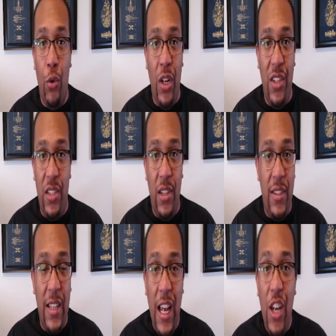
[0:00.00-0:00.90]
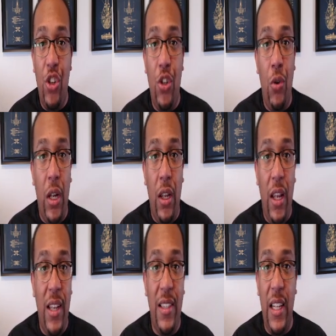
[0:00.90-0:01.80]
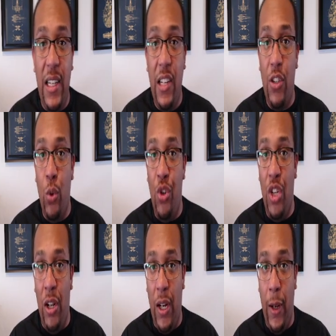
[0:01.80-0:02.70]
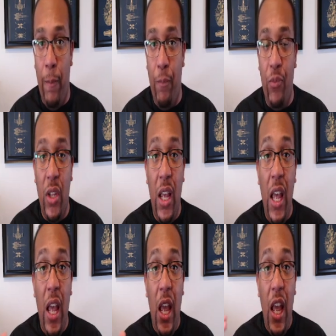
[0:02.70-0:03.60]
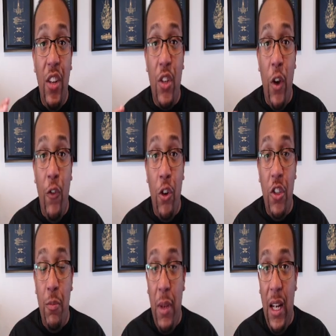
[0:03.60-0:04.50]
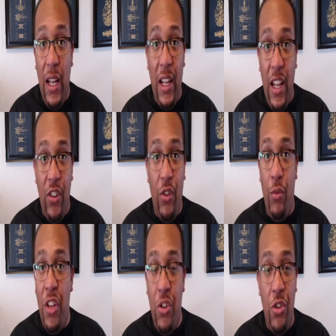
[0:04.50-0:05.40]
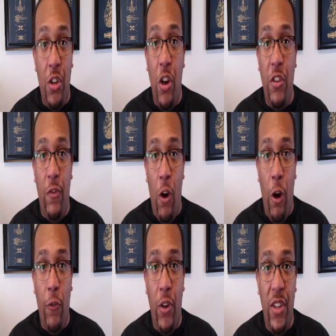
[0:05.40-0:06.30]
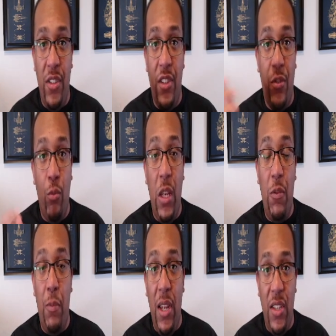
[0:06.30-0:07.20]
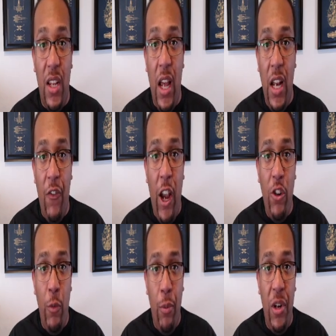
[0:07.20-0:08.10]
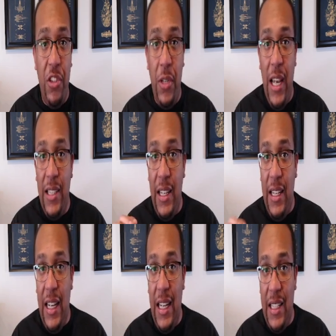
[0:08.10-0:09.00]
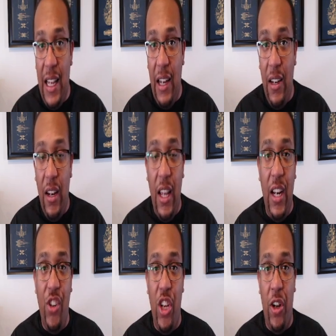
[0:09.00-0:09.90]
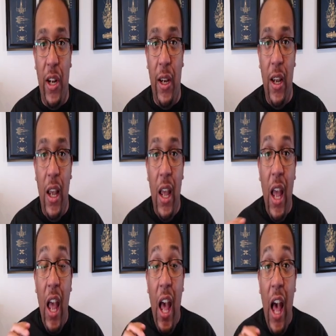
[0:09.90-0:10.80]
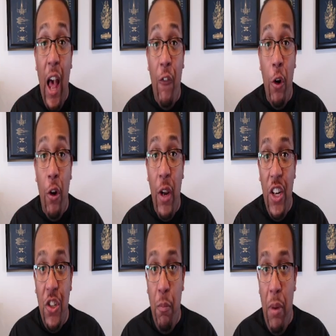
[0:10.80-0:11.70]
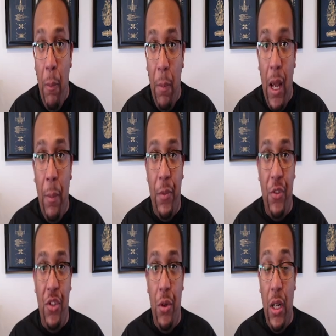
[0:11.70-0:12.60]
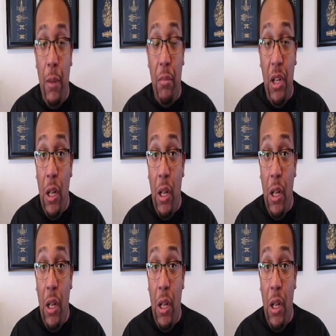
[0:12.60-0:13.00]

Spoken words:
instance, shooting is linked to agility. So if you're spending, like let's use Sargent Varro for instance. We spent enough attribute points, so he has a D10 in agility. For each bump up of shooting below